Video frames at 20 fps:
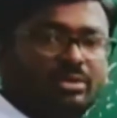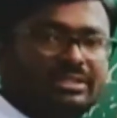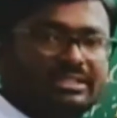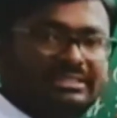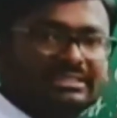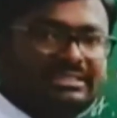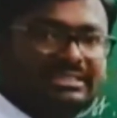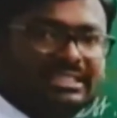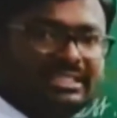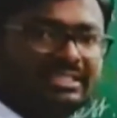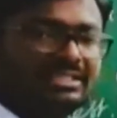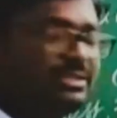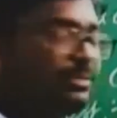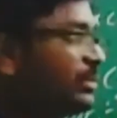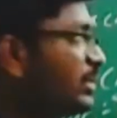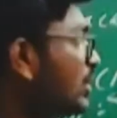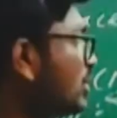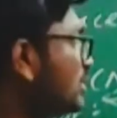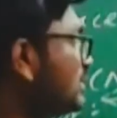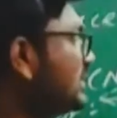this
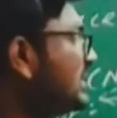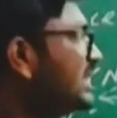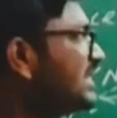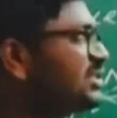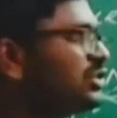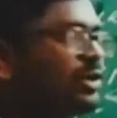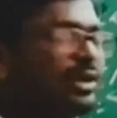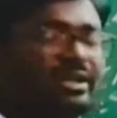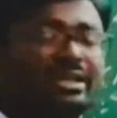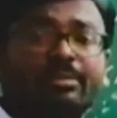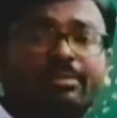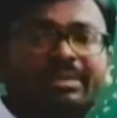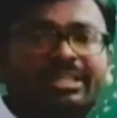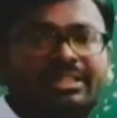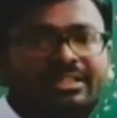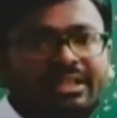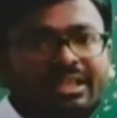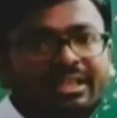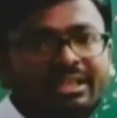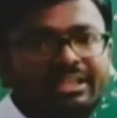test because it is not a
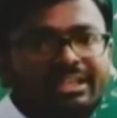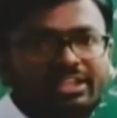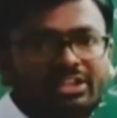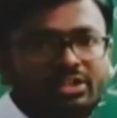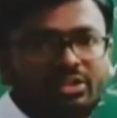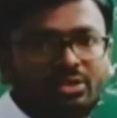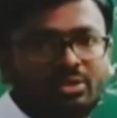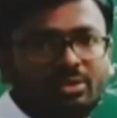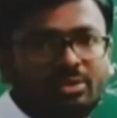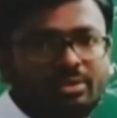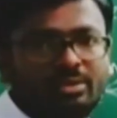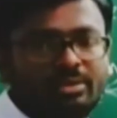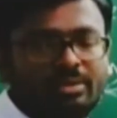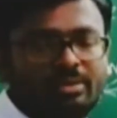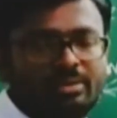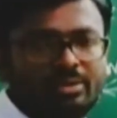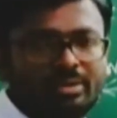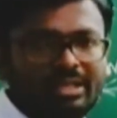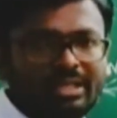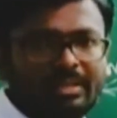methyl
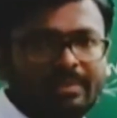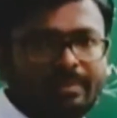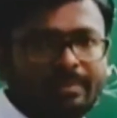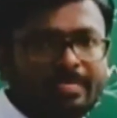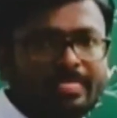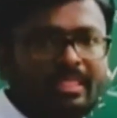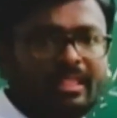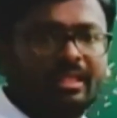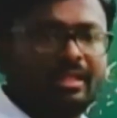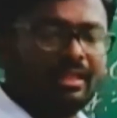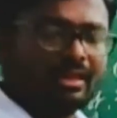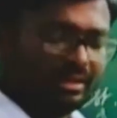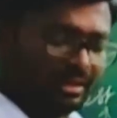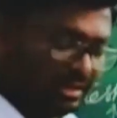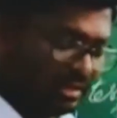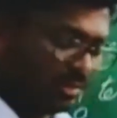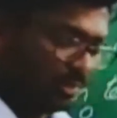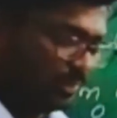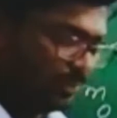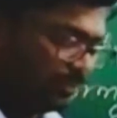ketone. Okay.
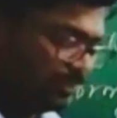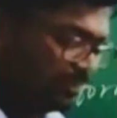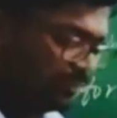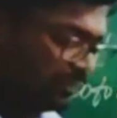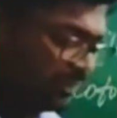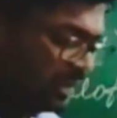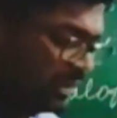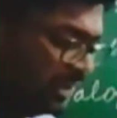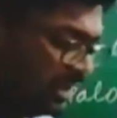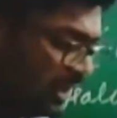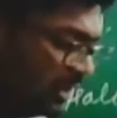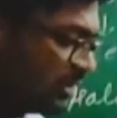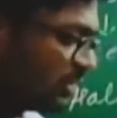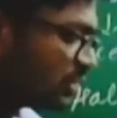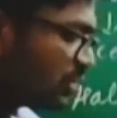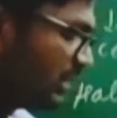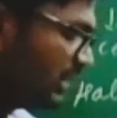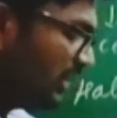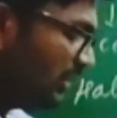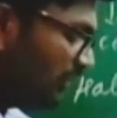Now,
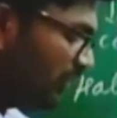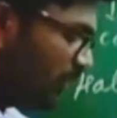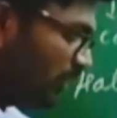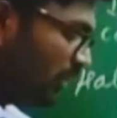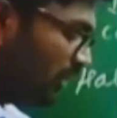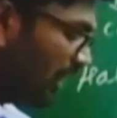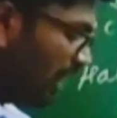so therefore